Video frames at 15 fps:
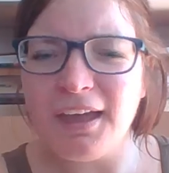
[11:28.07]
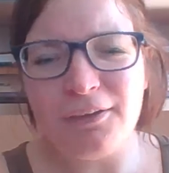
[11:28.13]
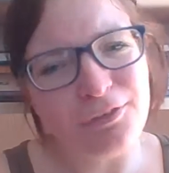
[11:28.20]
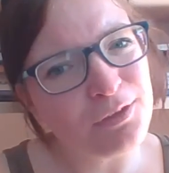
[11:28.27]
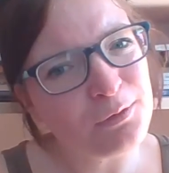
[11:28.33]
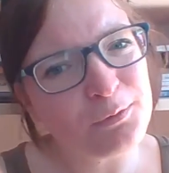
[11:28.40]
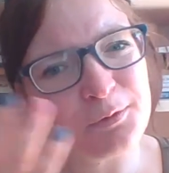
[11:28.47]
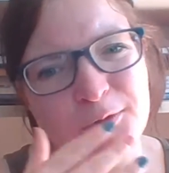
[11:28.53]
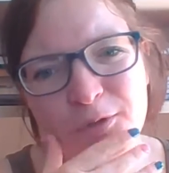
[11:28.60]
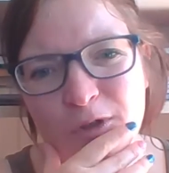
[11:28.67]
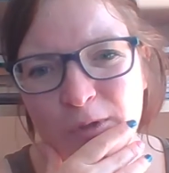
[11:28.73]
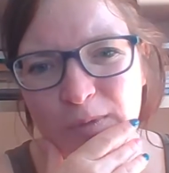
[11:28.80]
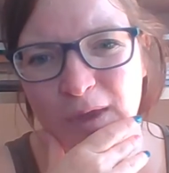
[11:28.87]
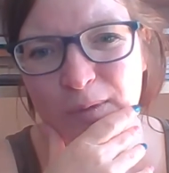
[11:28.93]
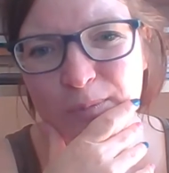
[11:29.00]
I think it would be
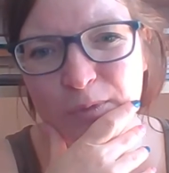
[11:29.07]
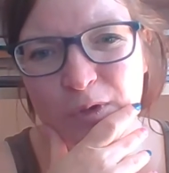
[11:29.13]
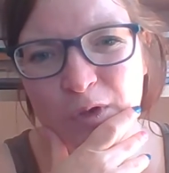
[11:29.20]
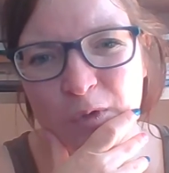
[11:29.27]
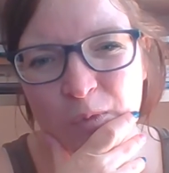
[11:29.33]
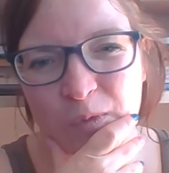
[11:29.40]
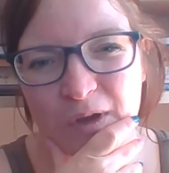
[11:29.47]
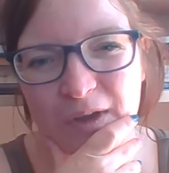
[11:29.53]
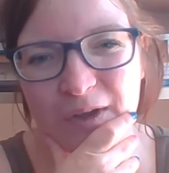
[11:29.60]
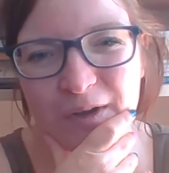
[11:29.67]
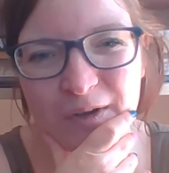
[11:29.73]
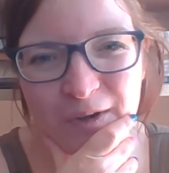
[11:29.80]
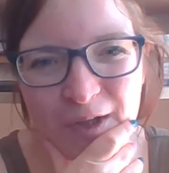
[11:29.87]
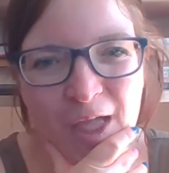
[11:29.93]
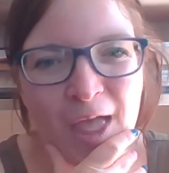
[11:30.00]
cool to be a book where
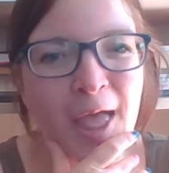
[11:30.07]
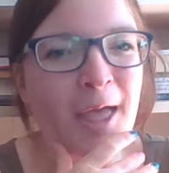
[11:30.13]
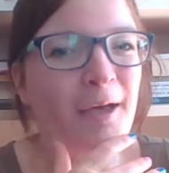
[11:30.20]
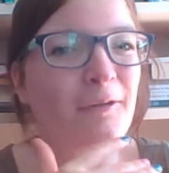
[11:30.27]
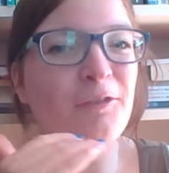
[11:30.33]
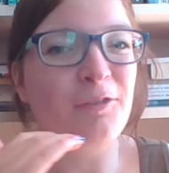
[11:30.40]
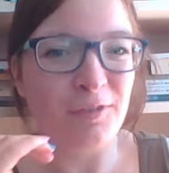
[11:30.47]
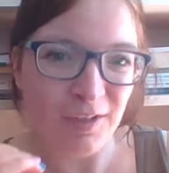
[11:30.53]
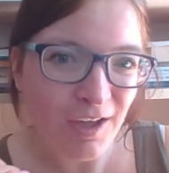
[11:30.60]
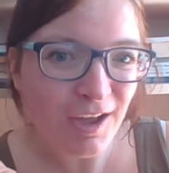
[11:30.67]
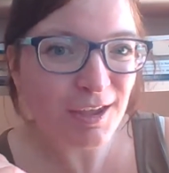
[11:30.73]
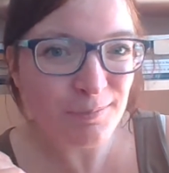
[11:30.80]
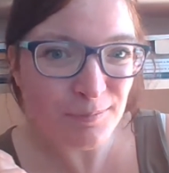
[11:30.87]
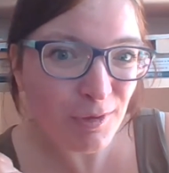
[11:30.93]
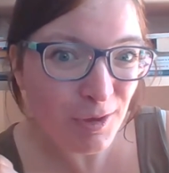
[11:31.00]

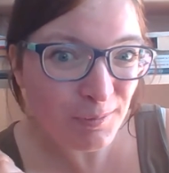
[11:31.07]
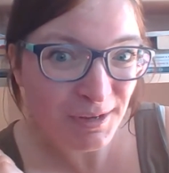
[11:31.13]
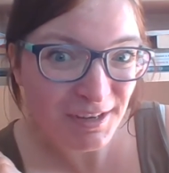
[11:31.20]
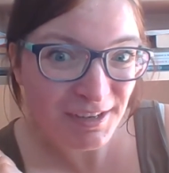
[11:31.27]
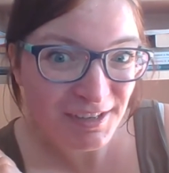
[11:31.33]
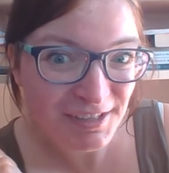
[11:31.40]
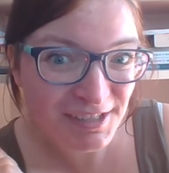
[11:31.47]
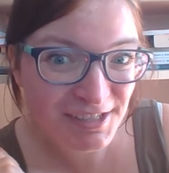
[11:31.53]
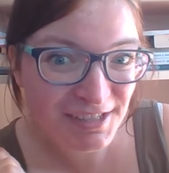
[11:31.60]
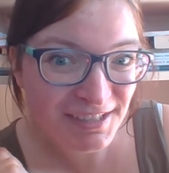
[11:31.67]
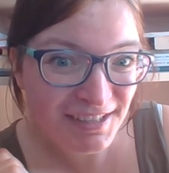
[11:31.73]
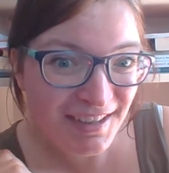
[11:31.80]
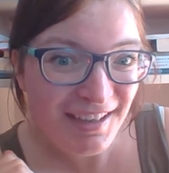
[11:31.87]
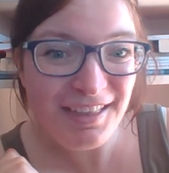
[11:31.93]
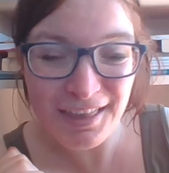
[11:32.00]
flying mermaids.
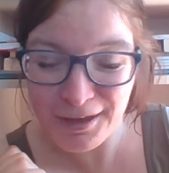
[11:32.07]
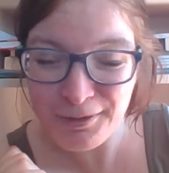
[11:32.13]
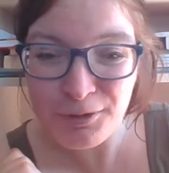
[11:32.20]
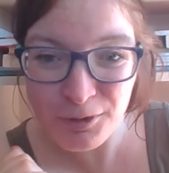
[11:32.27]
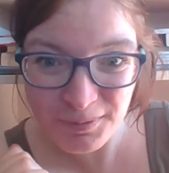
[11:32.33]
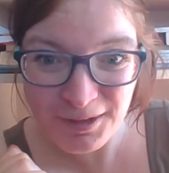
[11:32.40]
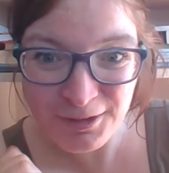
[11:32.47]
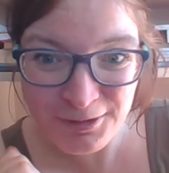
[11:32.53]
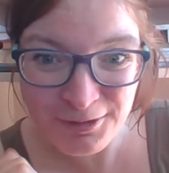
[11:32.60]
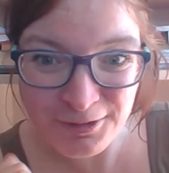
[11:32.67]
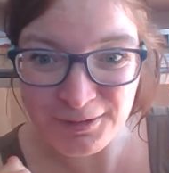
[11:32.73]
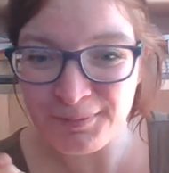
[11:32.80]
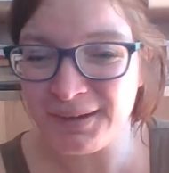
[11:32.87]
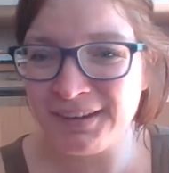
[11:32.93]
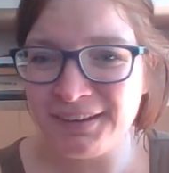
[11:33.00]
That would be
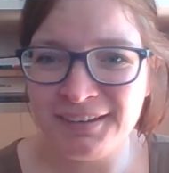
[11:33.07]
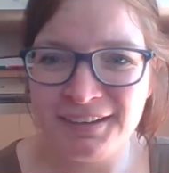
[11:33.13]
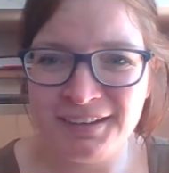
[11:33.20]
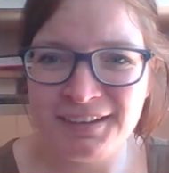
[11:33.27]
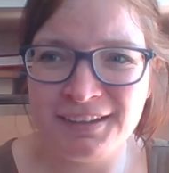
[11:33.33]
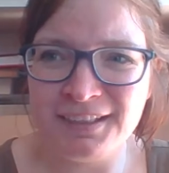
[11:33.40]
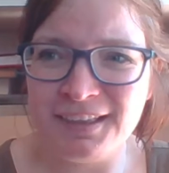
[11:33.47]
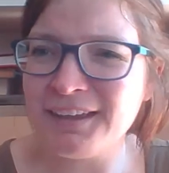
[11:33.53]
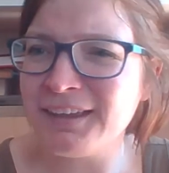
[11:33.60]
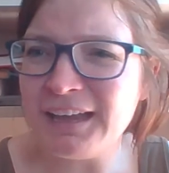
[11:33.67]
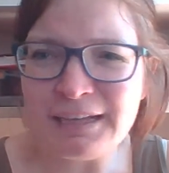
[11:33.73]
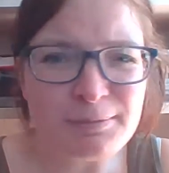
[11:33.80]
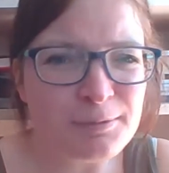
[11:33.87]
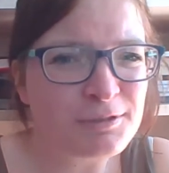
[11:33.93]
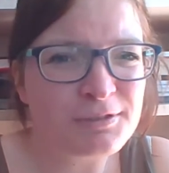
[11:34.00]
cool. I mean, like,
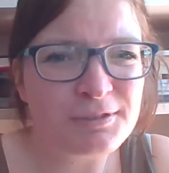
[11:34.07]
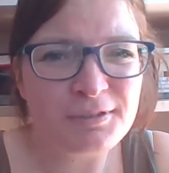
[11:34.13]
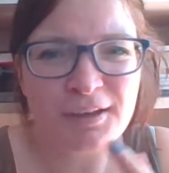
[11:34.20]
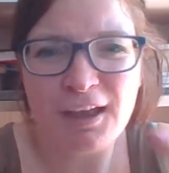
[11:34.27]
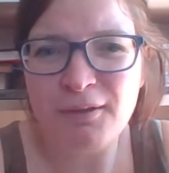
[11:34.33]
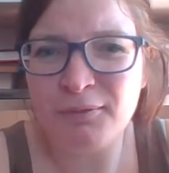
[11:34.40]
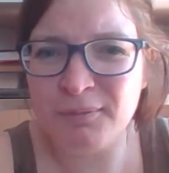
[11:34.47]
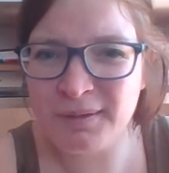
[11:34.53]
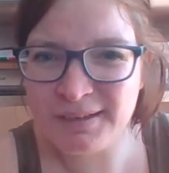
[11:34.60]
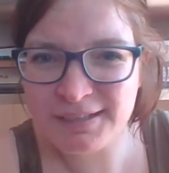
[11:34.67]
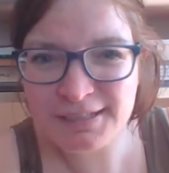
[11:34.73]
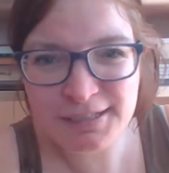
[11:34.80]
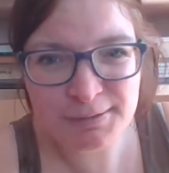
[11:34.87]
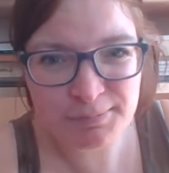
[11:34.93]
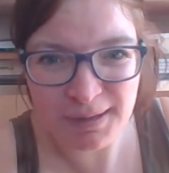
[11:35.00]
I suppose have these
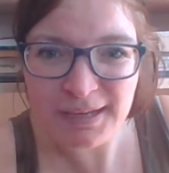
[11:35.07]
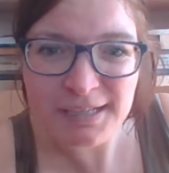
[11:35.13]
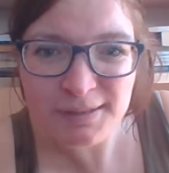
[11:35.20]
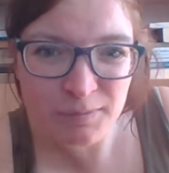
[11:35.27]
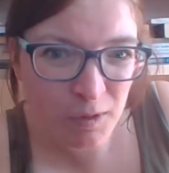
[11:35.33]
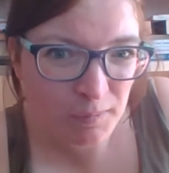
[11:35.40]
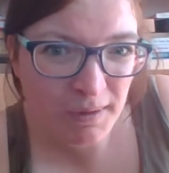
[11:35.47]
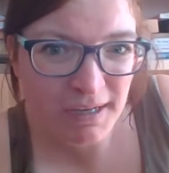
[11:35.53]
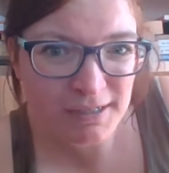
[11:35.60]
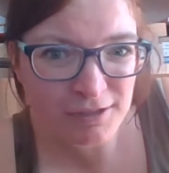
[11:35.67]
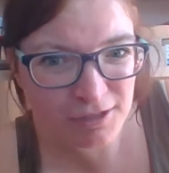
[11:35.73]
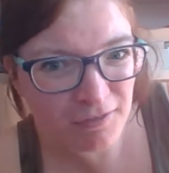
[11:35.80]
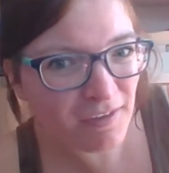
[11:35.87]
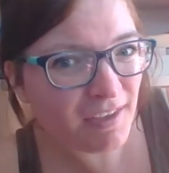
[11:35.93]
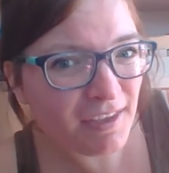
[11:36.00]
space mermaids or
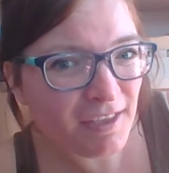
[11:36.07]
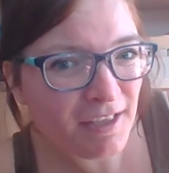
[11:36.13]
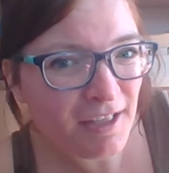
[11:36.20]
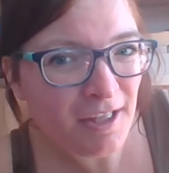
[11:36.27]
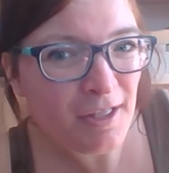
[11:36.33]
something.